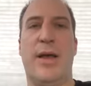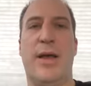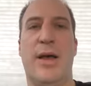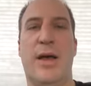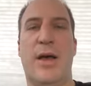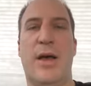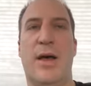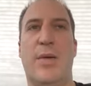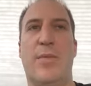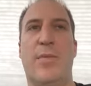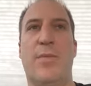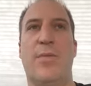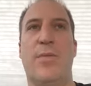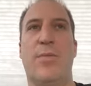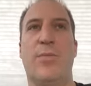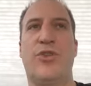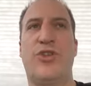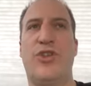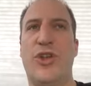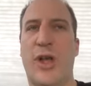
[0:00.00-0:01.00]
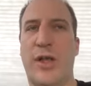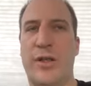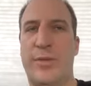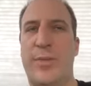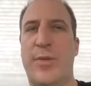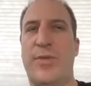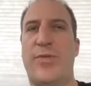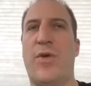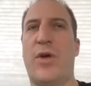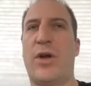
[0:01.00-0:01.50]
Um, just
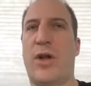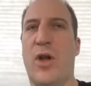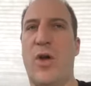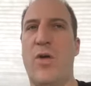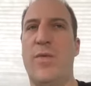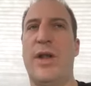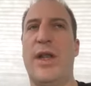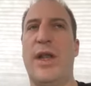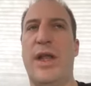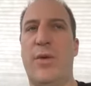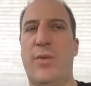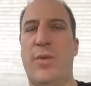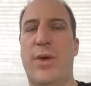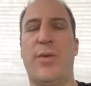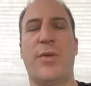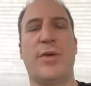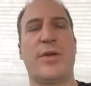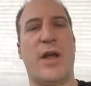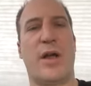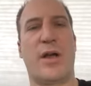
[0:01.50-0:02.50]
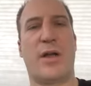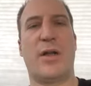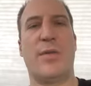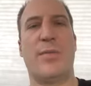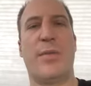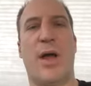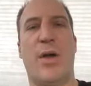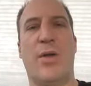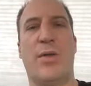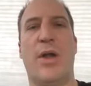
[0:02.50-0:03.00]
before COVID hit, we were talking
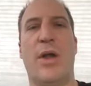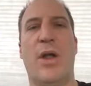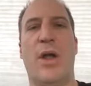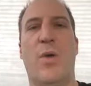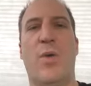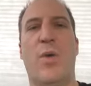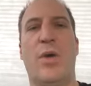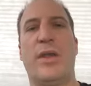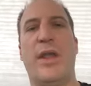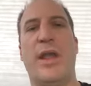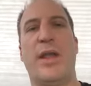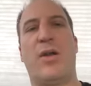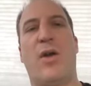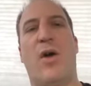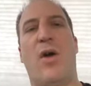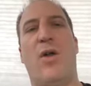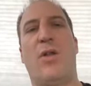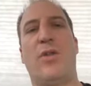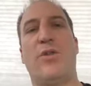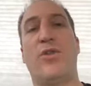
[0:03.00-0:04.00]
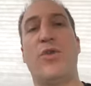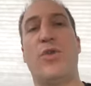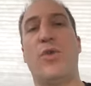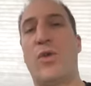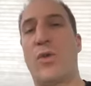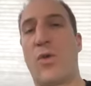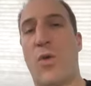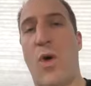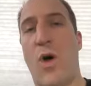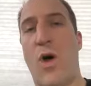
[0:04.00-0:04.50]
about what they call
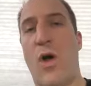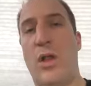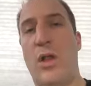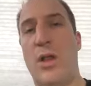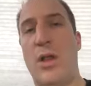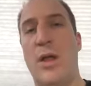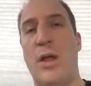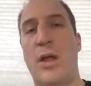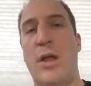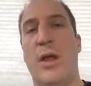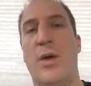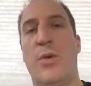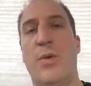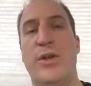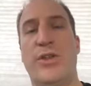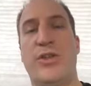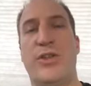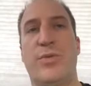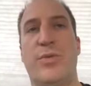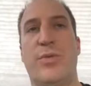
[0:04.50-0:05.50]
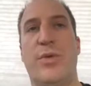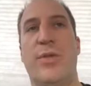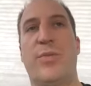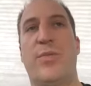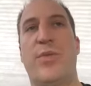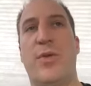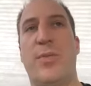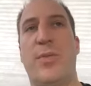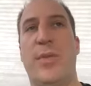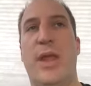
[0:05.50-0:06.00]
dual qual, which would
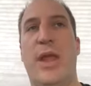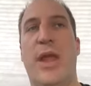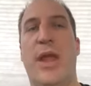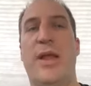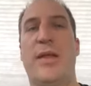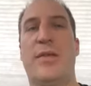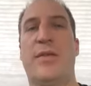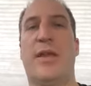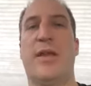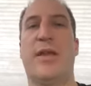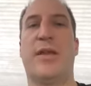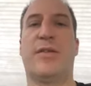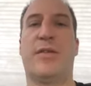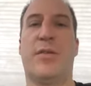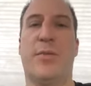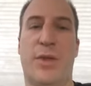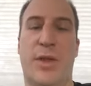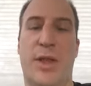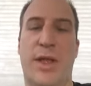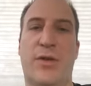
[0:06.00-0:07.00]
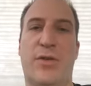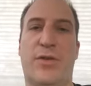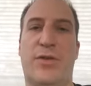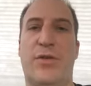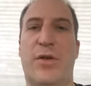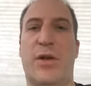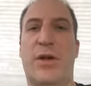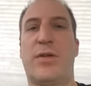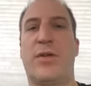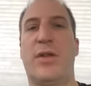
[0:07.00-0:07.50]
have put me as a simulator
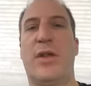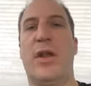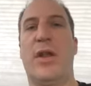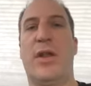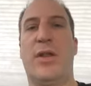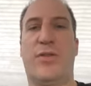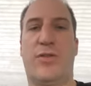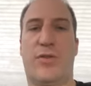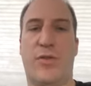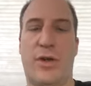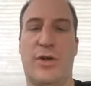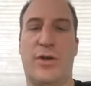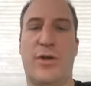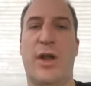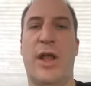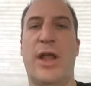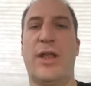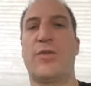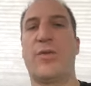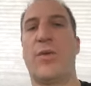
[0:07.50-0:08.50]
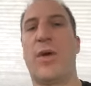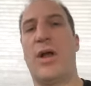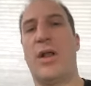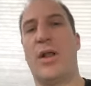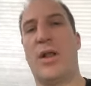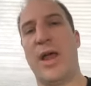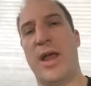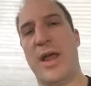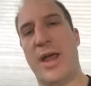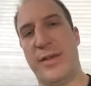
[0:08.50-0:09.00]
instructor as
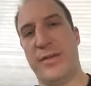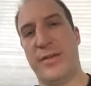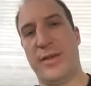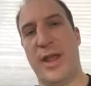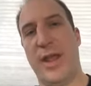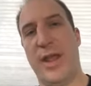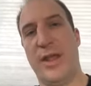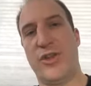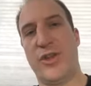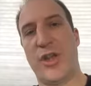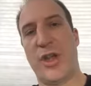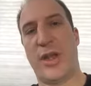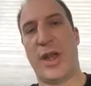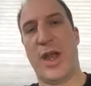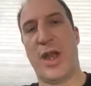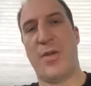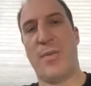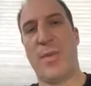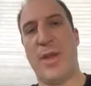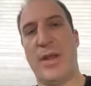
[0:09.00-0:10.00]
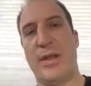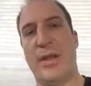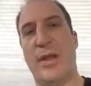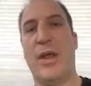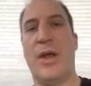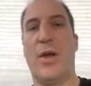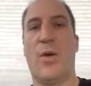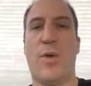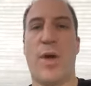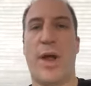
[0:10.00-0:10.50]
well as a check airman,
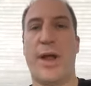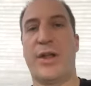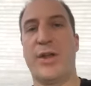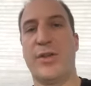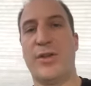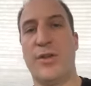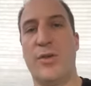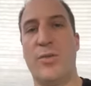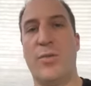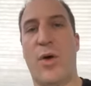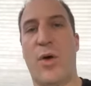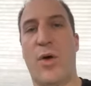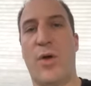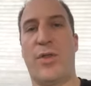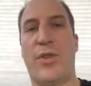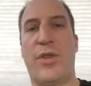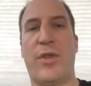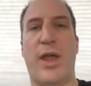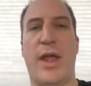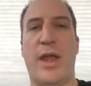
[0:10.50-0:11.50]
where I could do both.